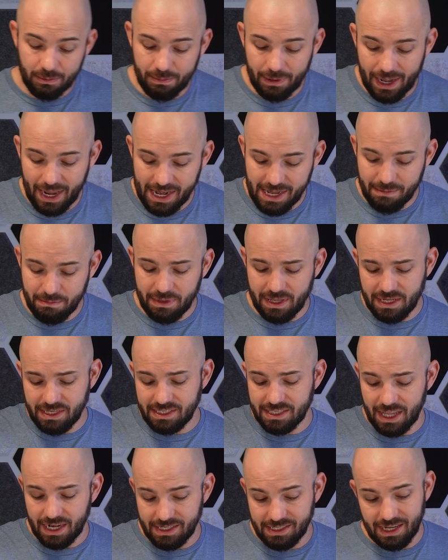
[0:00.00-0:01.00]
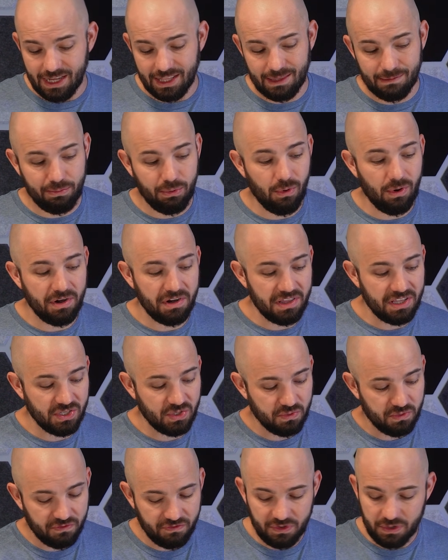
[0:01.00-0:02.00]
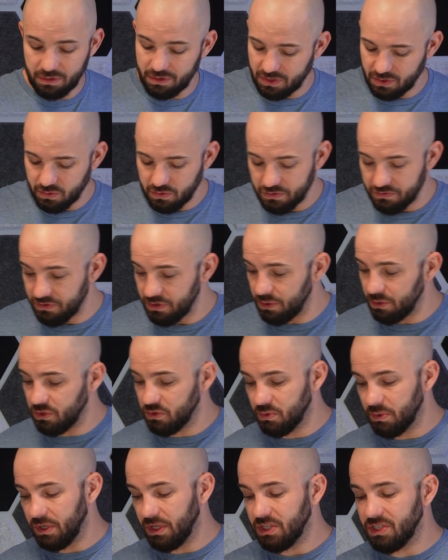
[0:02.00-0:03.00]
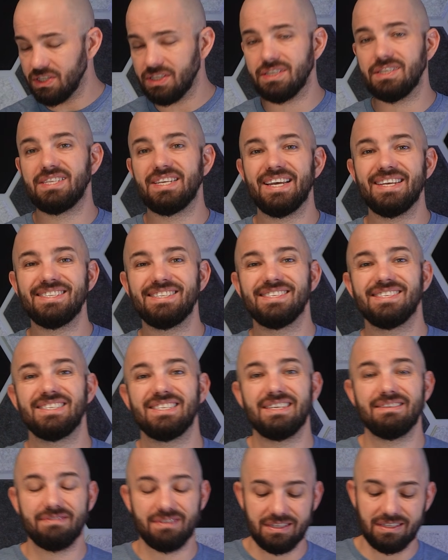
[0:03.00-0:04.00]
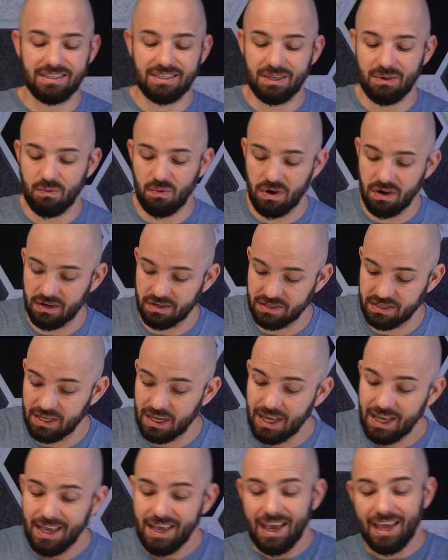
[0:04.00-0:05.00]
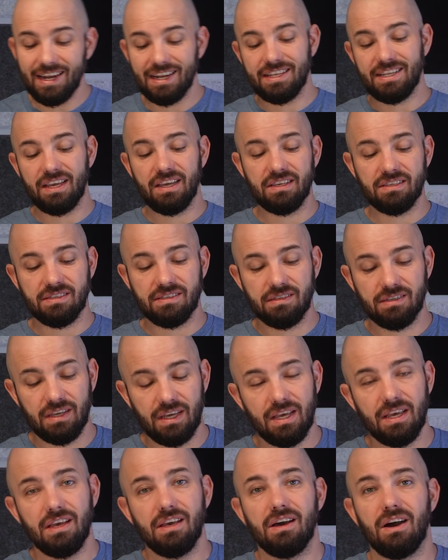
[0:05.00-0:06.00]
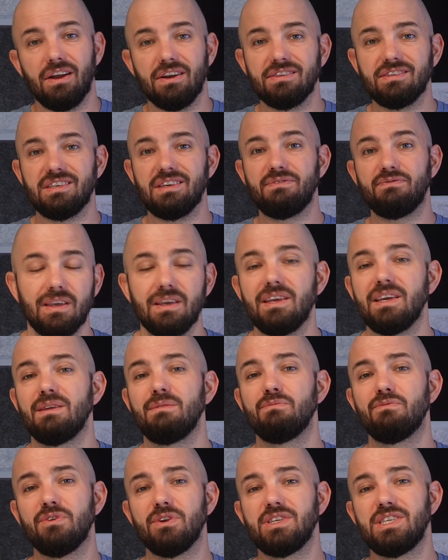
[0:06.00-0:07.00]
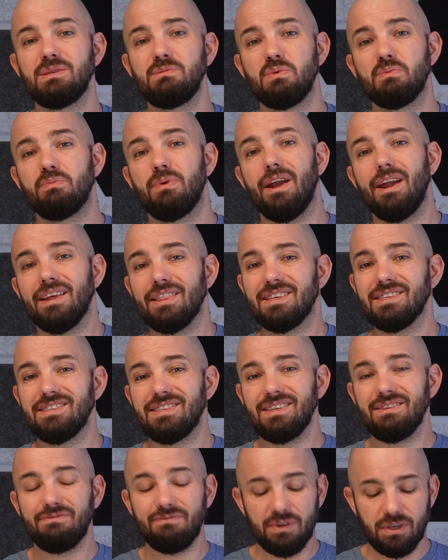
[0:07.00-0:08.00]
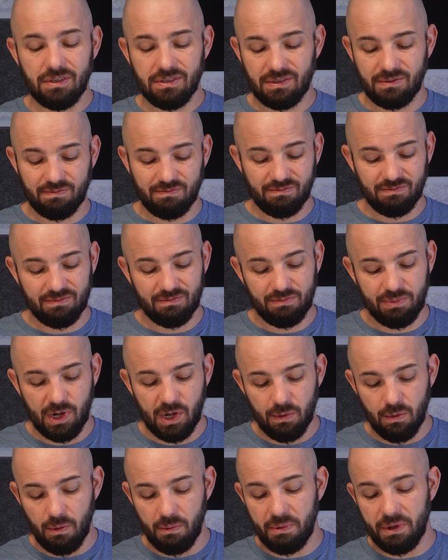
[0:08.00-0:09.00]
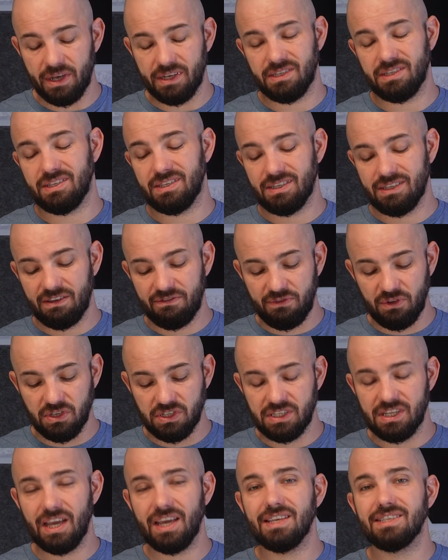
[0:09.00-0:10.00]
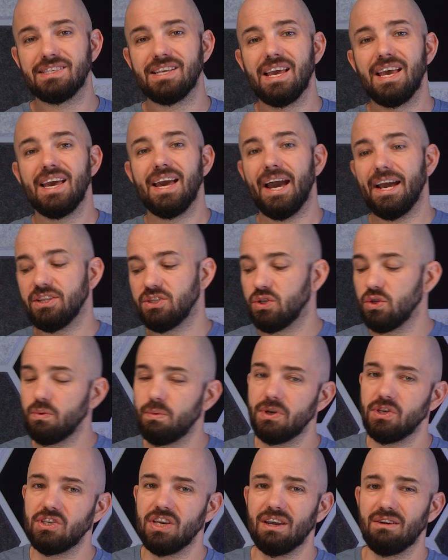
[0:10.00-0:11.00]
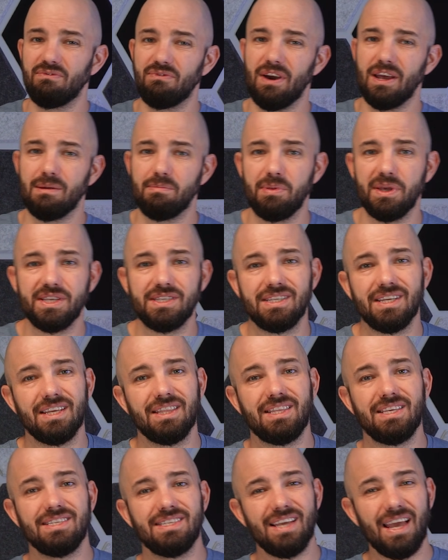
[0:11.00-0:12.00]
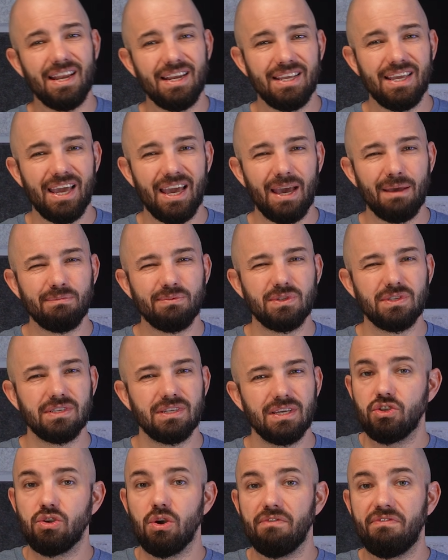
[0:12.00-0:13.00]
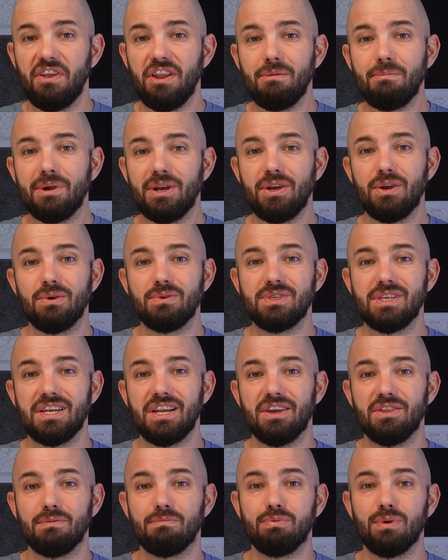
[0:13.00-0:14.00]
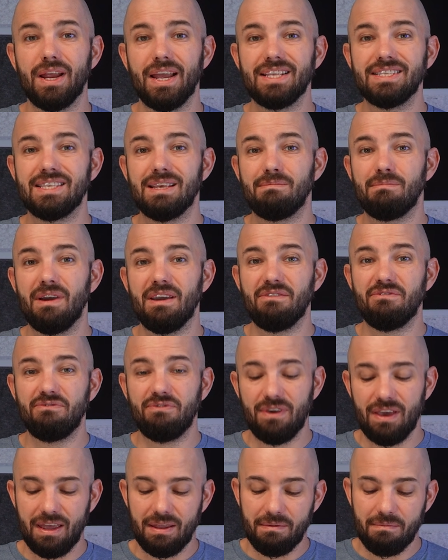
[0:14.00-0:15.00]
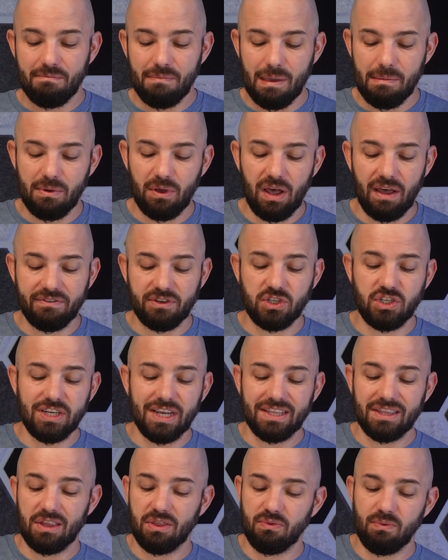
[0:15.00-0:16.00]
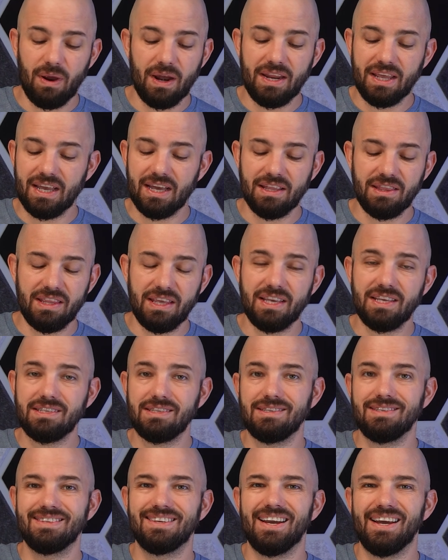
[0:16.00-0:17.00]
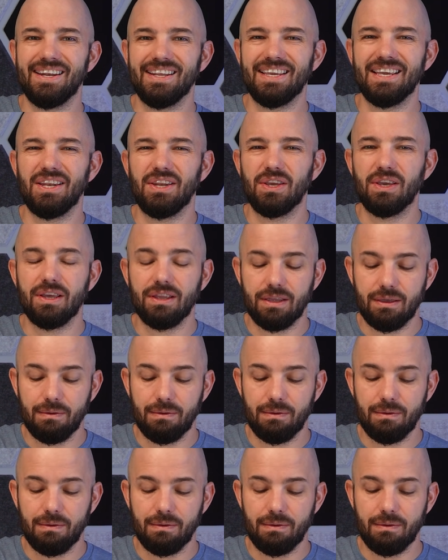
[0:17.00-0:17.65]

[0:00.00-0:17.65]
by any means. That is not the point of this review. This review is really just to test and see if this thing works. And it does. Honestly, even for a TEMU product, this thing feels pretty robust. It feels nice. I do wish I could find a place to get these end caps. So if anybody knows any other brands that might fit, maybe I'll have to check the threading on this and kind of get a good